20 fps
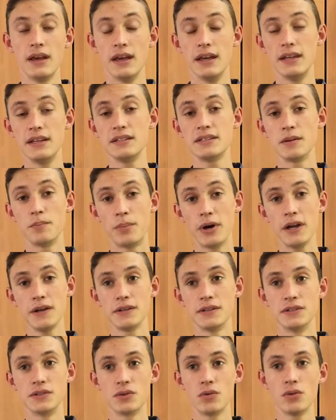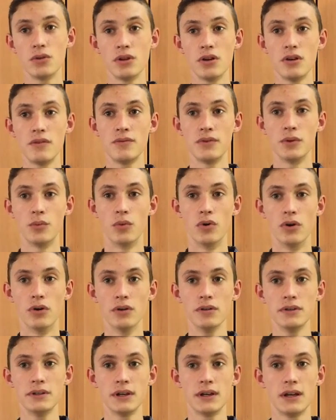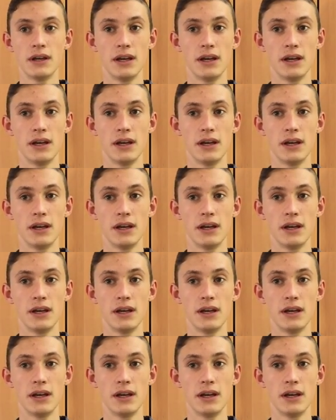It is abundant all over the world,